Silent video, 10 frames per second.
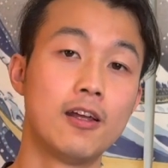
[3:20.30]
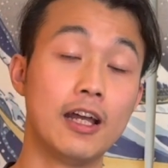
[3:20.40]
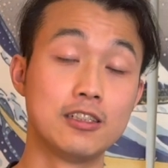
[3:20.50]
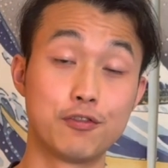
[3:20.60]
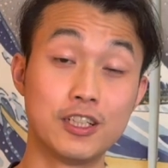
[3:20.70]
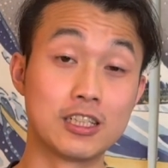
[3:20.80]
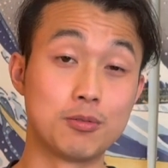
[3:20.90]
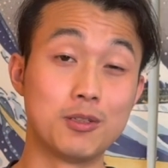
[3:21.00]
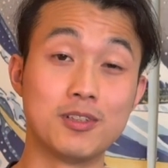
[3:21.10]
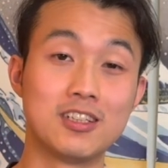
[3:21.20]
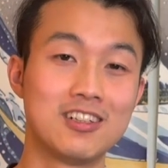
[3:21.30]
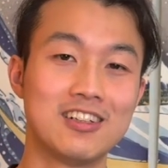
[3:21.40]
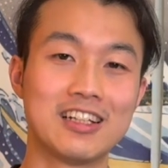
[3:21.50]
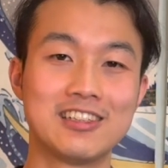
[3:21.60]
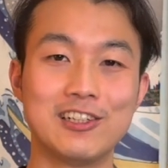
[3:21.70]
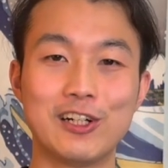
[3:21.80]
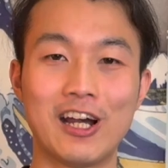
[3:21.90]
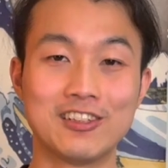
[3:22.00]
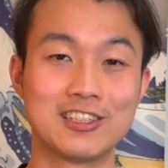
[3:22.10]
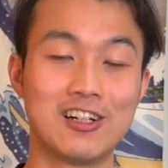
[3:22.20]
As a fun experiment, let's hear
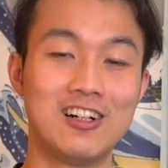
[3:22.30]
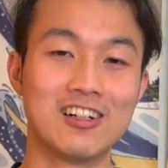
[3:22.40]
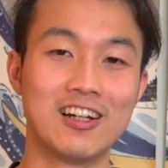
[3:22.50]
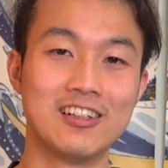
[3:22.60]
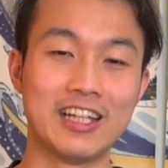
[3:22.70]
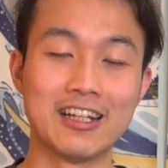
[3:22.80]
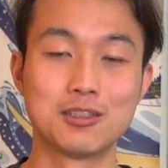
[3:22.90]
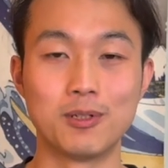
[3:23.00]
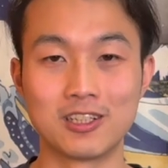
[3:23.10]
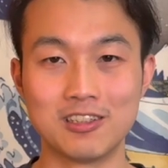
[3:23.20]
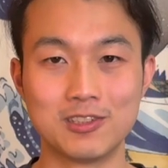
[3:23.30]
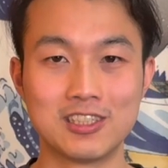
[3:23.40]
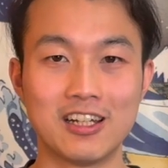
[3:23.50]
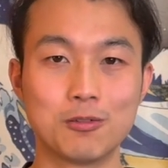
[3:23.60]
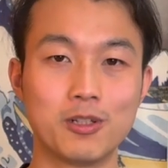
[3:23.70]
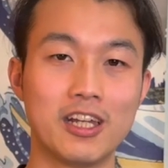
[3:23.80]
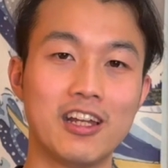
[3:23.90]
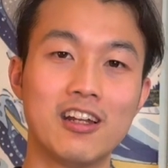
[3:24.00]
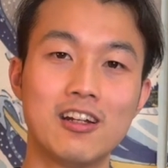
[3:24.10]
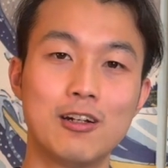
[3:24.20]
how the song Dance Monkey would sound with
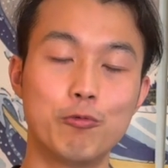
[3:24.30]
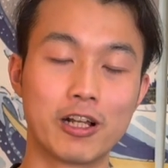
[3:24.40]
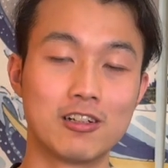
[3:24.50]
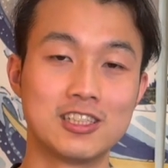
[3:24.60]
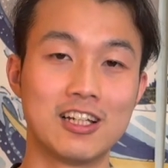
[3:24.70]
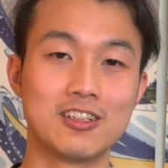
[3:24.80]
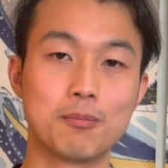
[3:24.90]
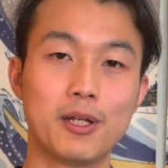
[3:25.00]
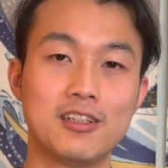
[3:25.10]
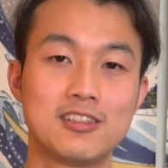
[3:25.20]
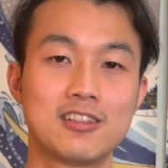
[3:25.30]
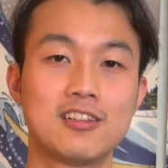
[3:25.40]
a regular sounding bass.